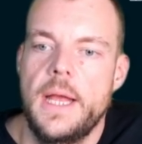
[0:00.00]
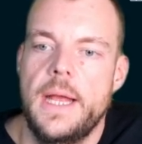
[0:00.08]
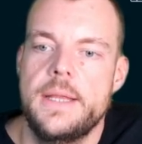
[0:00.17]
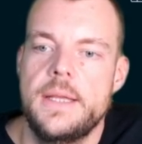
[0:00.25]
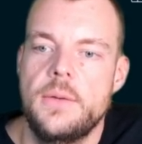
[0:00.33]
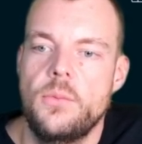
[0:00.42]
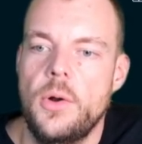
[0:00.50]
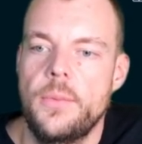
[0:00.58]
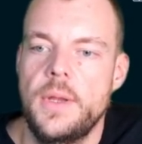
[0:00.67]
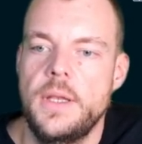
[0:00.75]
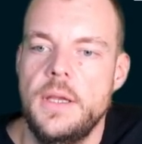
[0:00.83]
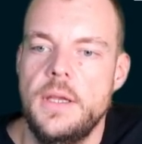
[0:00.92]
And then what
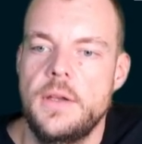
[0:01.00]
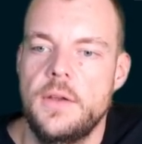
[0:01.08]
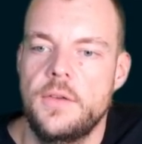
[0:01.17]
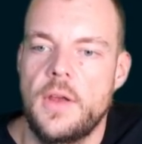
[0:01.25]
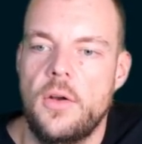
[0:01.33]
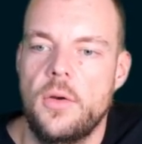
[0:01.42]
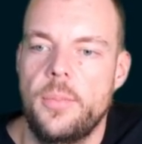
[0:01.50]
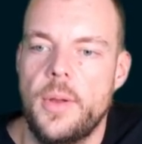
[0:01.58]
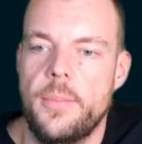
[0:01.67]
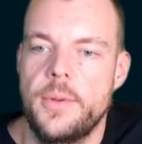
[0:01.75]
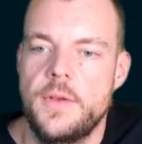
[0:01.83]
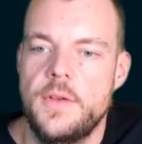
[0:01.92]
we need is our
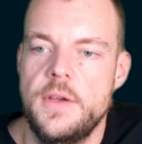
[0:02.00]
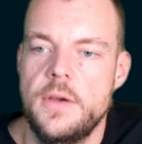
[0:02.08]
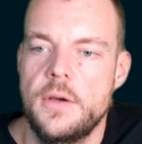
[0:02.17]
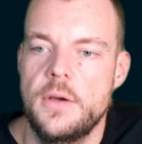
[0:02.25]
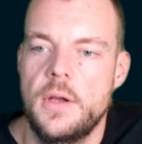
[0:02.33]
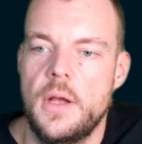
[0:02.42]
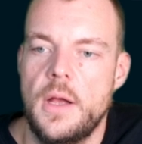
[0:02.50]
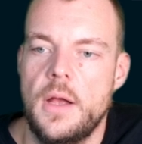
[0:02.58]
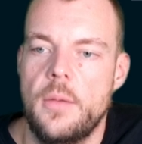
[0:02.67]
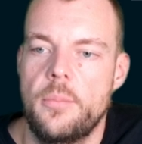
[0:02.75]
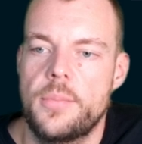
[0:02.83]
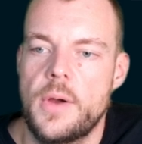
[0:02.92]
puppeteer
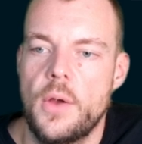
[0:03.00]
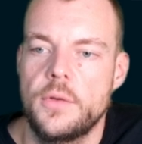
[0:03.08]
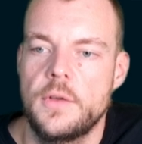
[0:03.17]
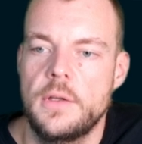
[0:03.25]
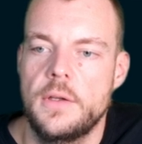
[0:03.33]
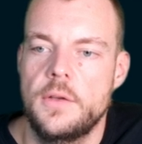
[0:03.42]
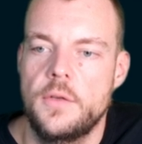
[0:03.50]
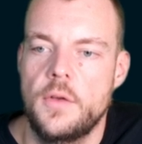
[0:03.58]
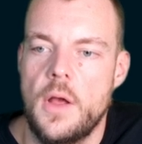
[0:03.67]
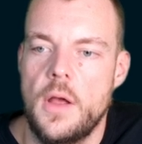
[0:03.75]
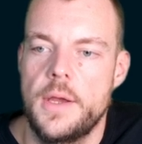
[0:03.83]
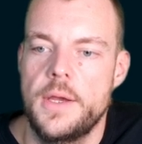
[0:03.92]
um, browserless
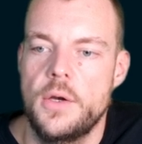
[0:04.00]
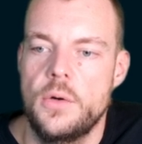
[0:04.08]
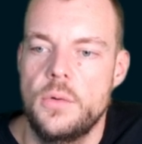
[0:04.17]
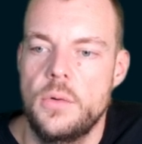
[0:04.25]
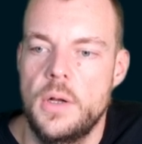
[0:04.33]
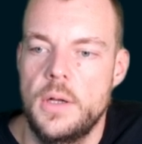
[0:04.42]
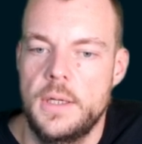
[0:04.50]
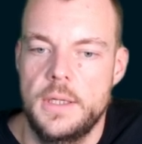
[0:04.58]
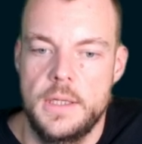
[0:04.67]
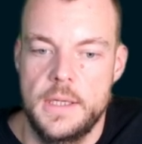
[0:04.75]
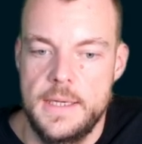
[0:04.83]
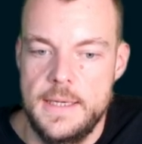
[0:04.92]
IO
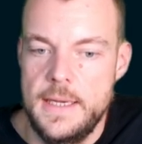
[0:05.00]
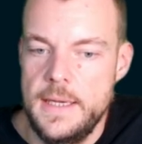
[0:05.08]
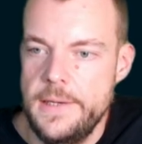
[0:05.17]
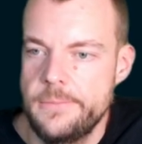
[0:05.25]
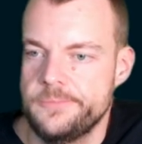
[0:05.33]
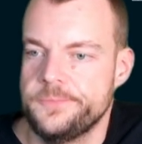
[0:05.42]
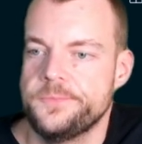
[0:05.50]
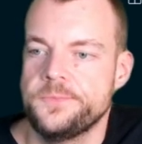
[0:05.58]
uh, key.